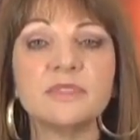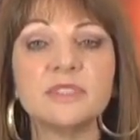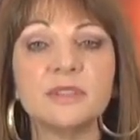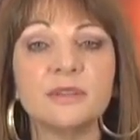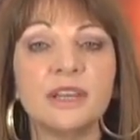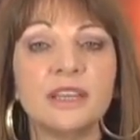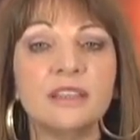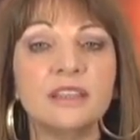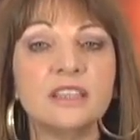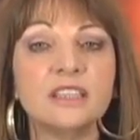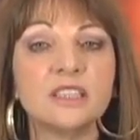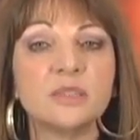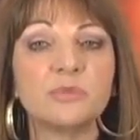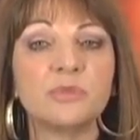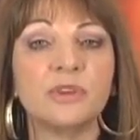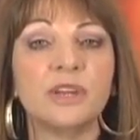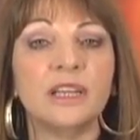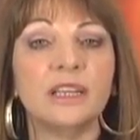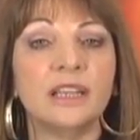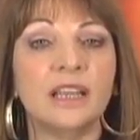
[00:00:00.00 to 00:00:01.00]
so at this
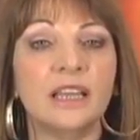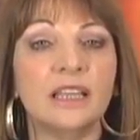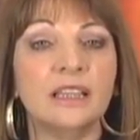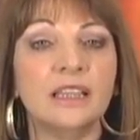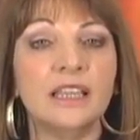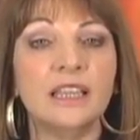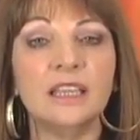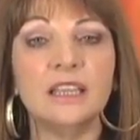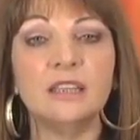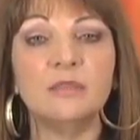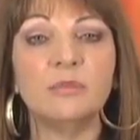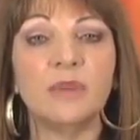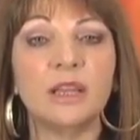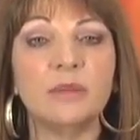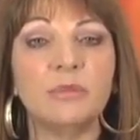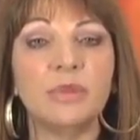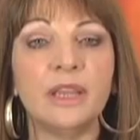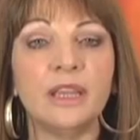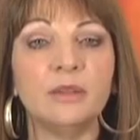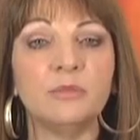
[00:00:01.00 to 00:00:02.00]
point I laid my
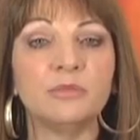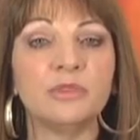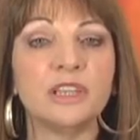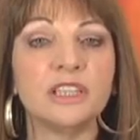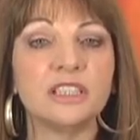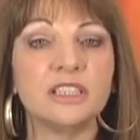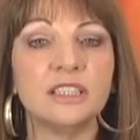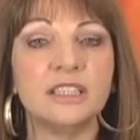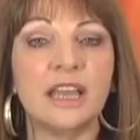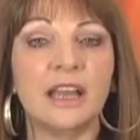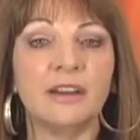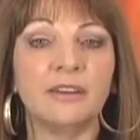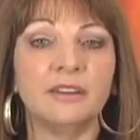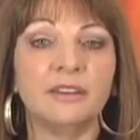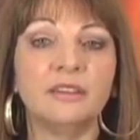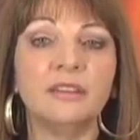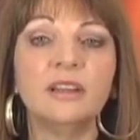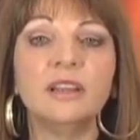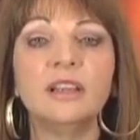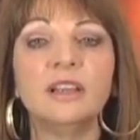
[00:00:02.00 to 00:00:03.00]
paintbrush
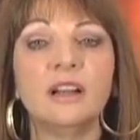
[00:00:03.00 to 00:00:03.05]
down